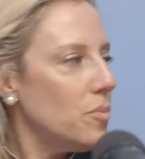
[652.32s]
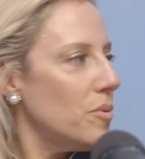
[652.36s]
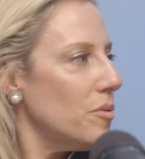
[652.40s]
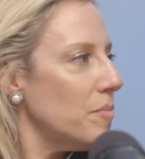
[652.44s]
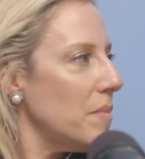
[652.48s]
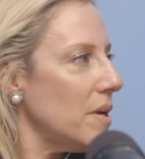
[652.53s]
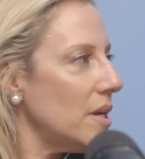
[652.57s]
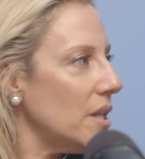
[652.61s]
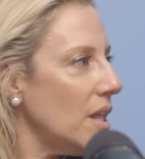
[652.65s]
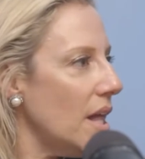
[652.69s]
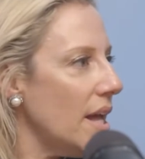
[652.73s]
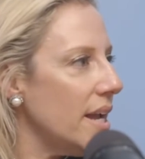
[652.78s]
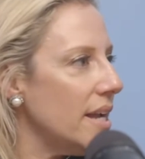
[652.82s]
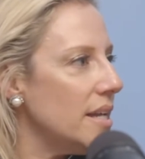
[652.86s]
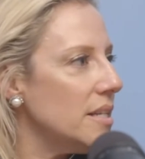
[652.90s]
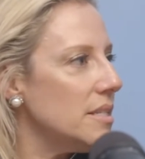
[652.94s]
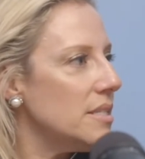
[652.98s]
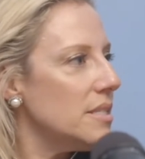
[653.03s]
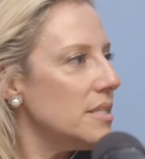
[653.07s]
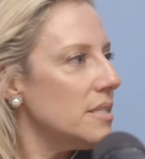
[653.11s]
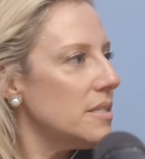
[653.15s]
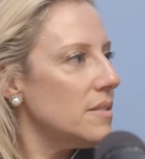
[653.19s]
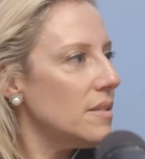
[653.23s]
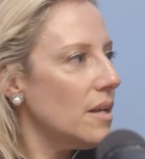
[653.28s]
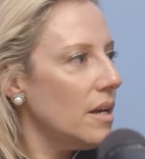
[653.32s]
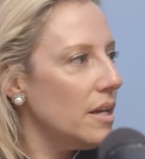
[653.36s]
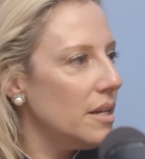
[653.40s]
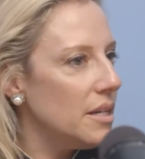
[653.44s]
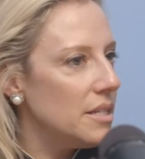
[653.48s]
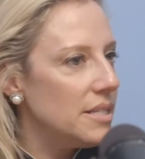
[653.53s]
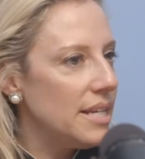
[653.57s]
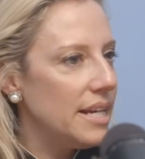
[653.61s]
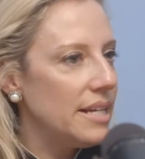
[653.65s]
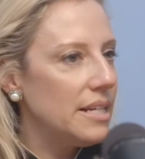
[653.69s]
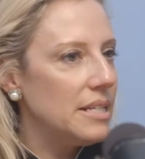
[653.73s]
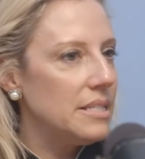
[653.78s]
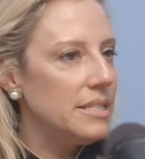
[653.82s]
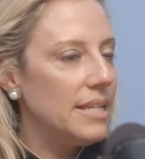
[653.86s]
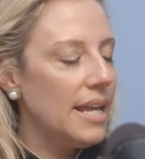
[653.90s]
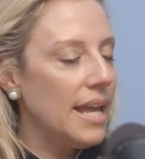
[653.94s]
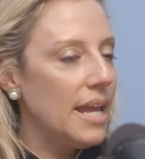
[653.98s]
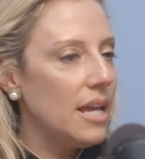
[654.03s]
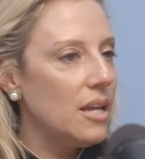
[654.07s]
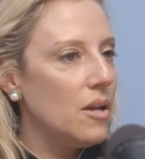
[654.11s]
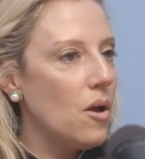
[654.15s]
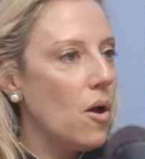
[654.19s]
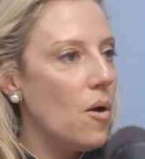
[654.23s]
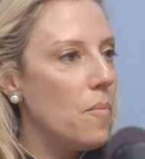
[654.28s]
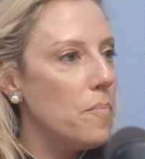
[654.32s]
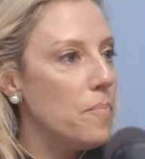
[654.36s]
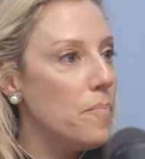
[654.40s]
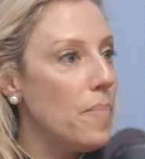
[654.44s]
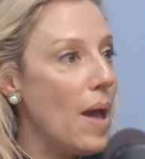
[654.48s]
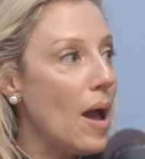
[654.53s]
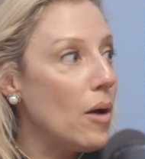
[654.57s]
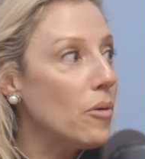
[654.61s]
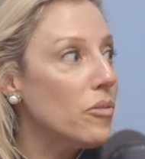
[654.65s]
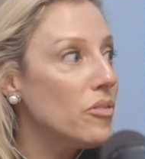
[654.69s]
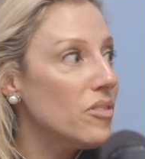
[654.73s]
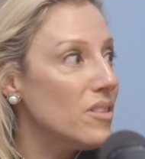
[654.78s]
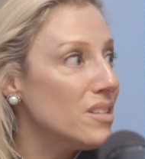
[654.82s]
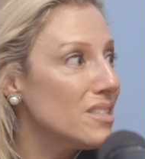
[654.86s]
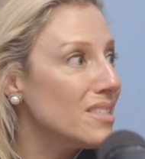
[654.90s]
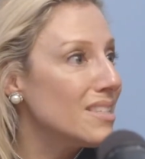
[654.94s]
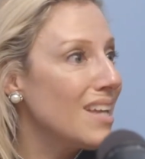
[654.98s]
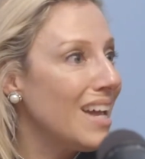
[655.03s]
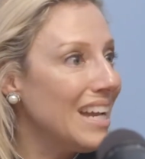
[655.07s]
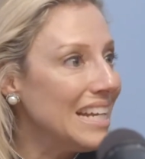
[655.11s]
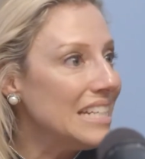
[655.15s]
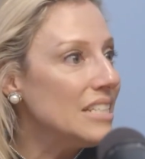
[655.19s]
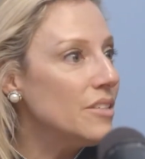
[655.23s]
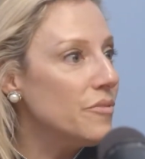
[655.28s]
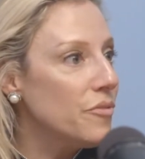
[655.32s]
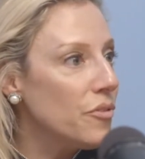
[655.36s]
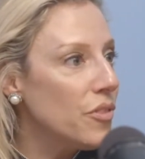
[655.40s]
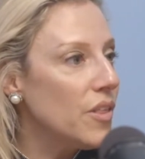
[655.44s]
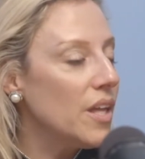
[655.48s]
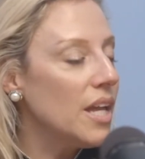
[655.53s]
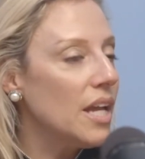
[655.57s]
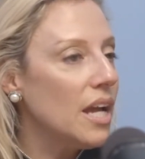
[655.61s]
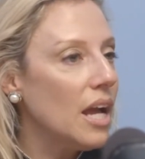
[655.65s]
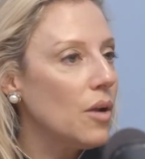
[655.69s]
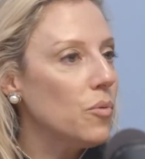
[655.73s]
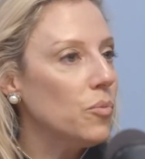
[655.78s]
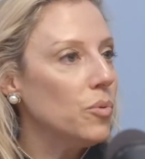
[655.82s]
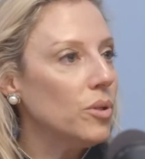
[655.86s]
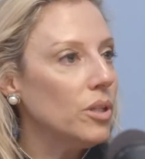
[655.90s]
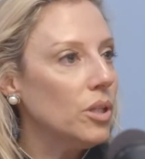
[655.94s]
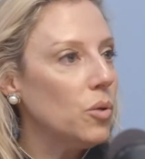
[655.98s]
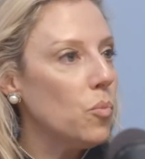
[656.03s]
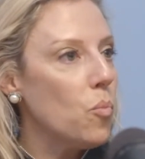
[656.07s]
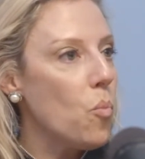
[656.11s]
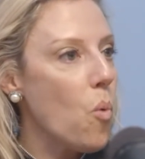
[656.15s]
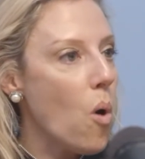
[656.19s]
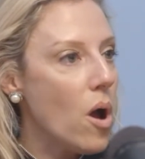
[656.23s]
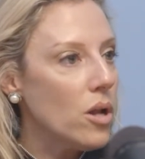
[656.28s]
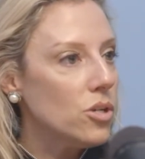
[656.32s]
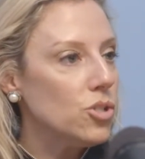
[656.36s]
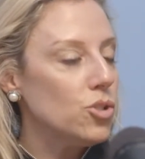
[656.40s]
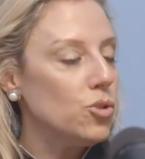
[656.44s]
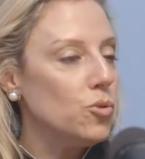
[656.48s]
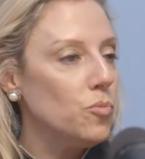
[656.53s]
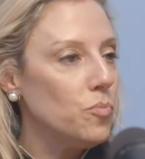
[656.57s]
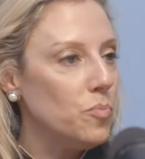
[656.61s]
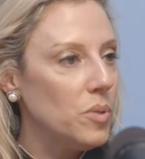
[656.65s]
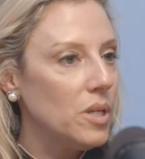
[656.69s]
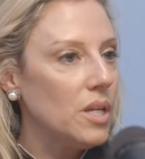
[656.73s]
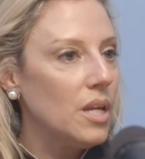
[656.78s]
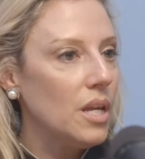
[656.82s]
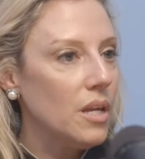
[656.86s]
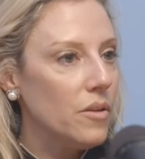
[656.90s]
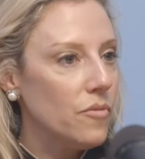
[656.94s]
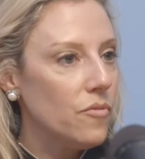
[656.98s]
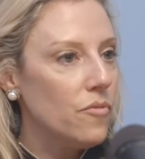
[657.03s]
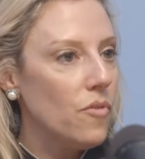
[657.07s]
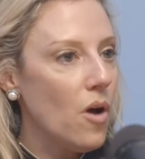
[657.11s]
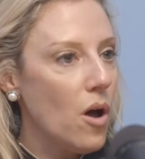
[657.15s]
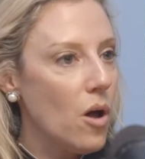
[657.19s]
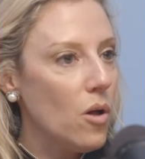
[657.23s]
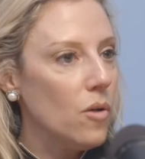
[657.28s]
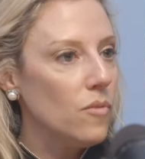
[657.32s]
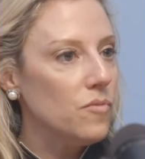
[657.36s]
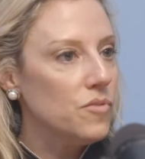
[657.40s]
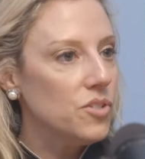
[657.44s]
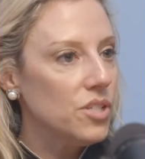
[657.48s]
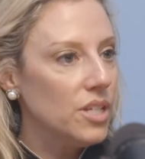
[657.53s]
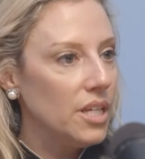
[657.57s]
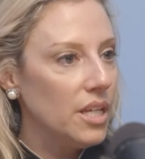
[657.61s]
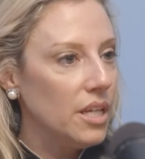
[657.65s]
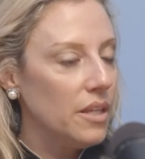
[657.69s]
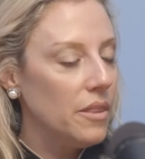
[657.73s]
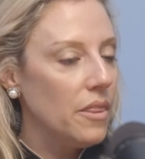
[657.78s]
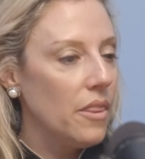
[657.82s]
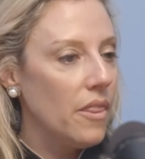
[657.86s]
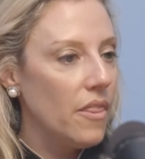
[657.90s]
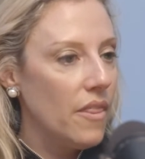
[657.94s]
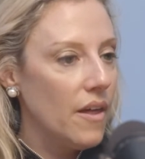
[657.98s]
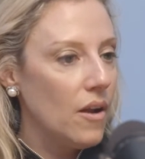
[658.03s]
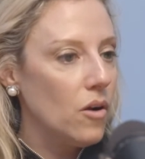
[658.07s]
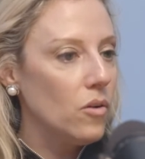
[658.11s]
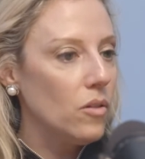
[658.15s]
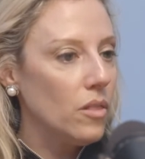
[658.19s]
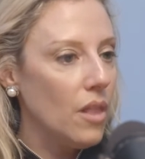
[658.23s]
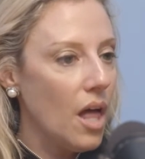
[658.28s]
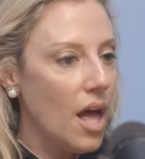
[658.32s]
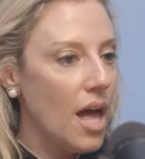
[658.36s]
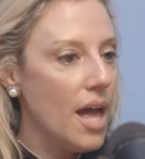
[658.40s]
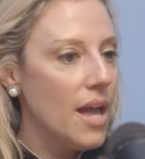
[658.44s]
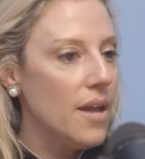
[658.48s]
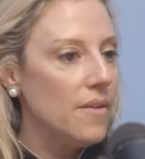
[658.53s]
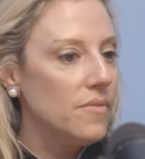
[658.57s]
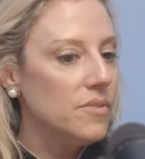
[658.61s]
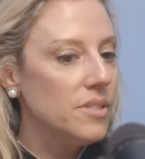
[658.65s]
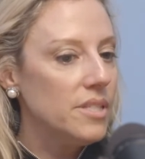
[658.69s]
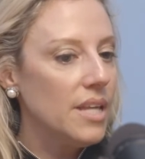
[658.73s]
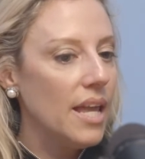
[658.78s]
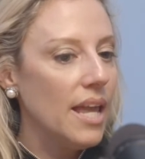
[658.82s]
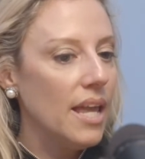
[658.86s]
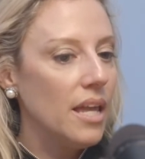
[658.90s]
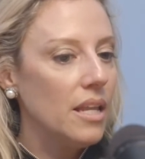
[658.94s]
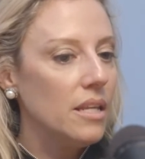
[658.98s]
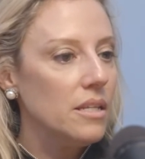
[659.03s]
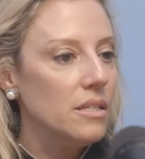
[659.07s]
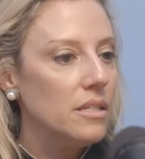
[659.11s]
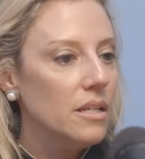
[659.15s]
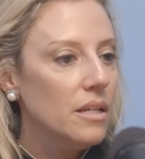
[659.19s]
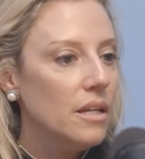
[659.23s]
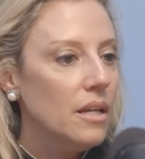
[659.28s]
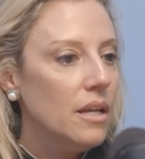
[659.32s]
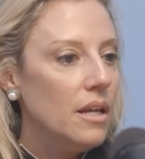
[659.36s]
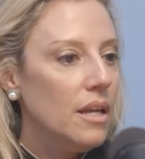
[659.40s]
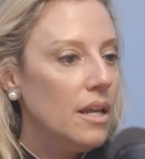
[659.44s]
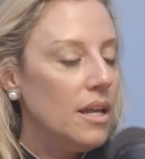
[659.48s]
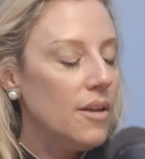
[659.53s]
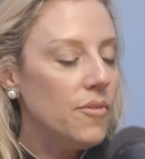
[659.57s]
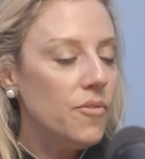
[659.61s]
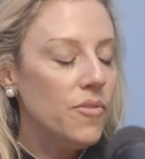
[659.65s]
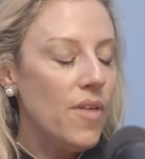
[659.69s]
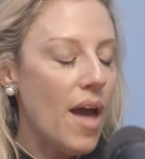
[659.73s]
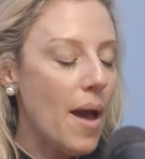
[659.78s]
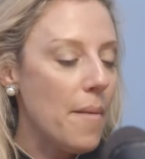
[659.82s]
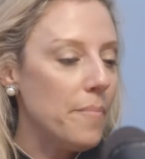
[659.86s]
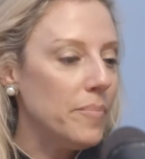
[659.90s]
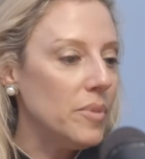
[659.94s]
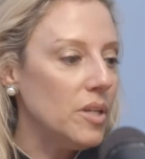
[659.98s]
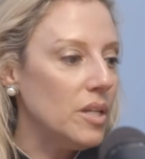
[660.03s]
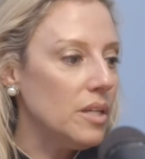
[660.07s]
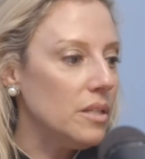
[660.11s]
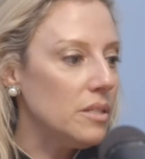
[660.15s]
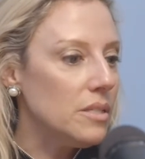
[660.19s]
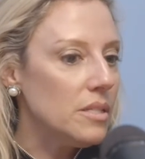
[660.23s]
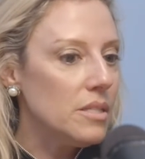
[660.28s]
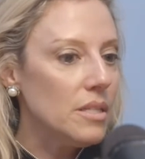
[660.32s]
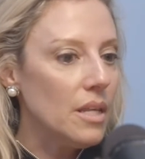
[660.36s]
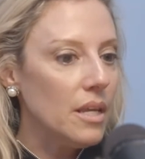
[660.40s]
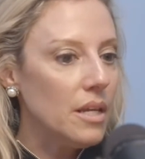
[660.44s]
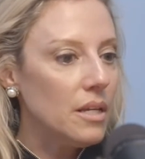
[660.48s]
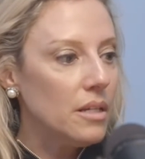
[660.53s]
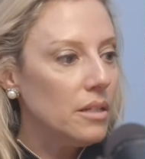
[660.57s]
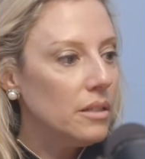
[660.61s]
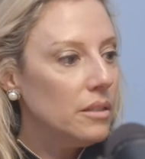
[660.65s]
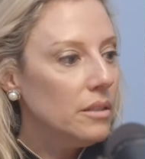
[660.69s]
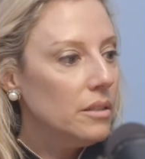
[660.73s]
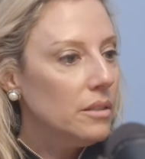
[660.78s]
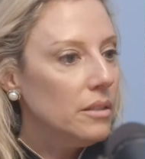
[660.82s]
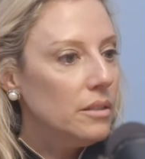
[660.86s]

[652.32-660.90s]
with my clients on a day-to-day about this kind of thing. I really want to be involved in their lives. And if that means like